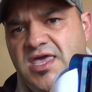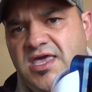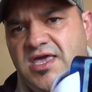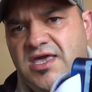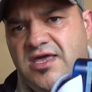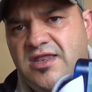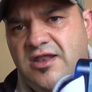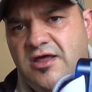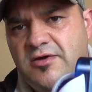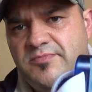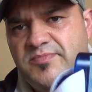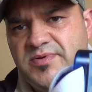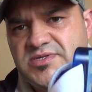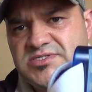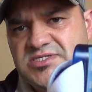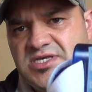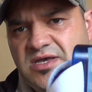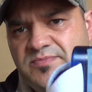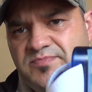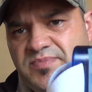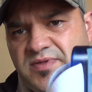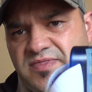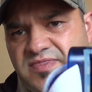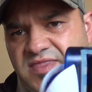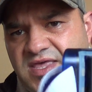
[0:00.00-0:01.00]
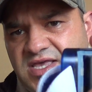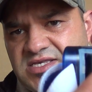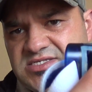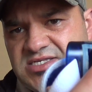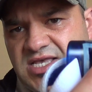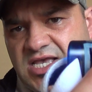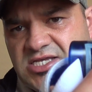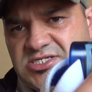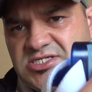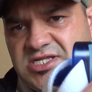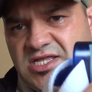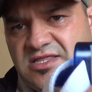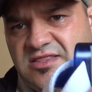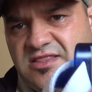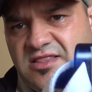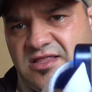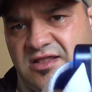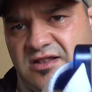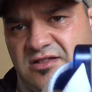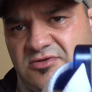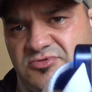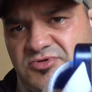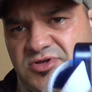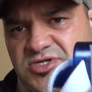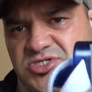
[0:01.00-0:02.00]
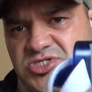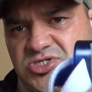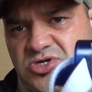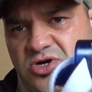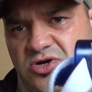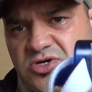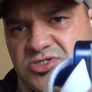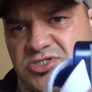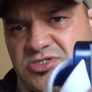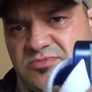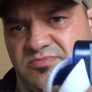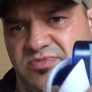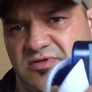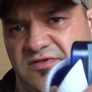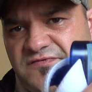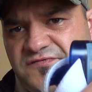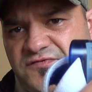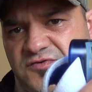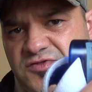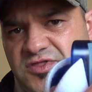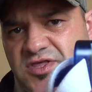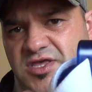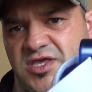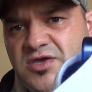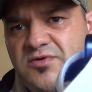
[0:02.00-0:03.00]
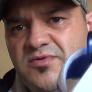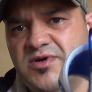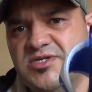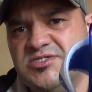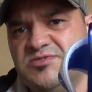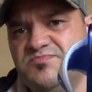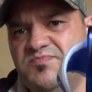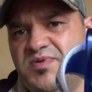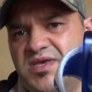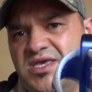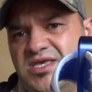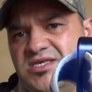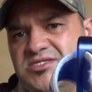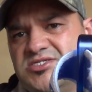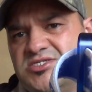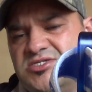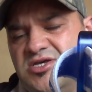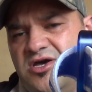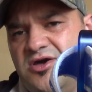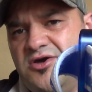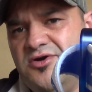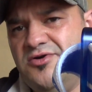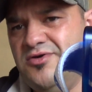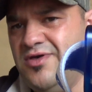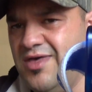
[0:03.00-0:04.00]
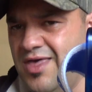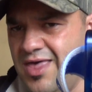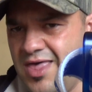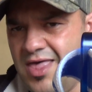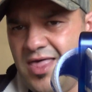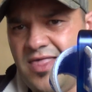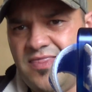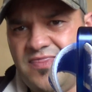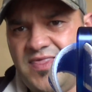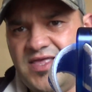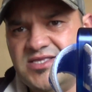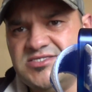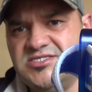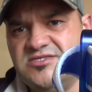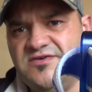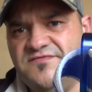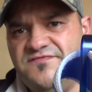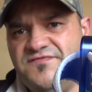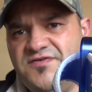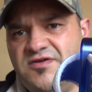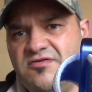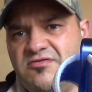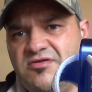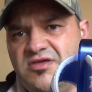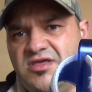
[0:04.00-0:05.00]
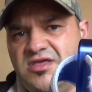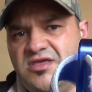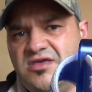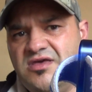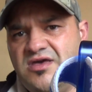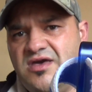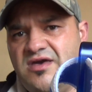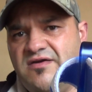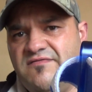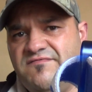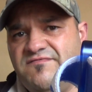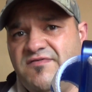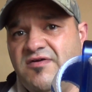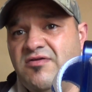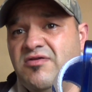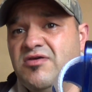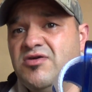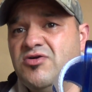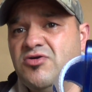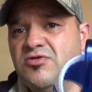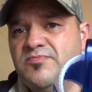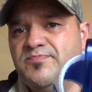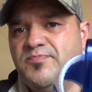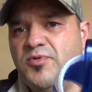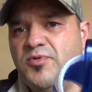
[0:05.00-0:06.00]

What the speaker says: it opens up and there's actually the little rechargeable for the USB. So that's a very good